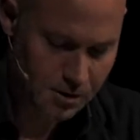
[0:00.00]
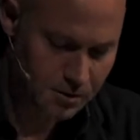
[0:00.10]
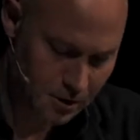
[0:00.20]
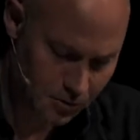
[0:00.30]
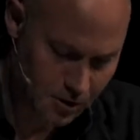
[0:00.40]

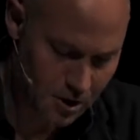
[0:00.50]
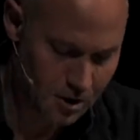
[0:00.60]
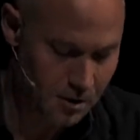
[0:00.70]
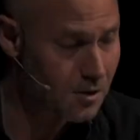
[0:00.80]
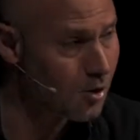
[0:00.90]
no
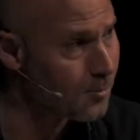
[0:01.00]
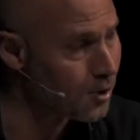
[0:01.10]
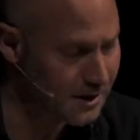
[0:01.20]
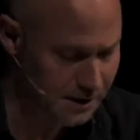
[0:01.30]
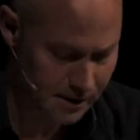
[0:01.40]
law or
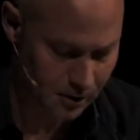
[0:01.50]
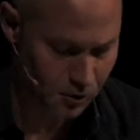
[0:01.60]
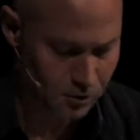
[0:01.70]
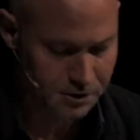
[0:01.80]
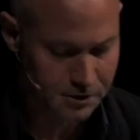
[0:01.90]
political
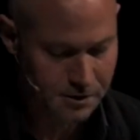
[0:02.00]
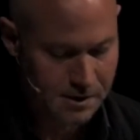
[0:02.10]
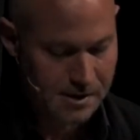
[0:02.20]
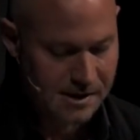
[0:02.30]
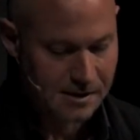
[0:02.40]
order
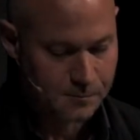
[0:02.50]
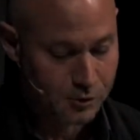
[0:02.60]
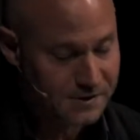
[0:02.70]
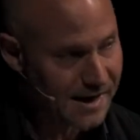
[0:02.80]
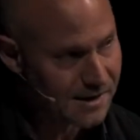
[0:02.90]
that
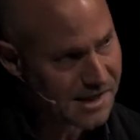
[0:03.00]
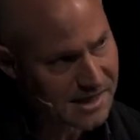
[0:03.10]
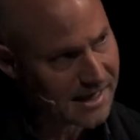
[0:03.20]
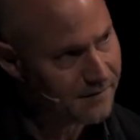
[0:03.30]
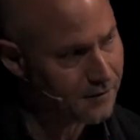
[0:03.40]
protects
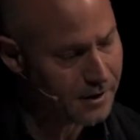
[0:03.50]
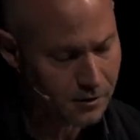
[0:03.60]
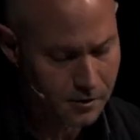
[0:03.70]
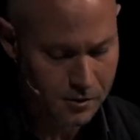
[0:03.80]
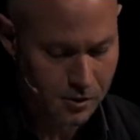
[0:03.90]
slavery
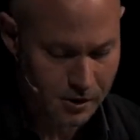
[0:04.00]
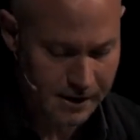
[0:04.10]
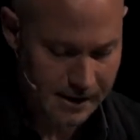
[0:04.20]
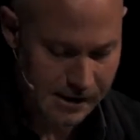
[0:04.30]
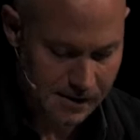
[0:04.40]
or
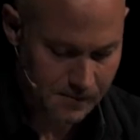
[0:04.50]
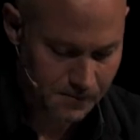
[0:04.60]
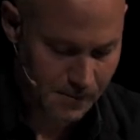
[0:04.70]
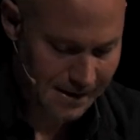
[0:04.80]
colonialism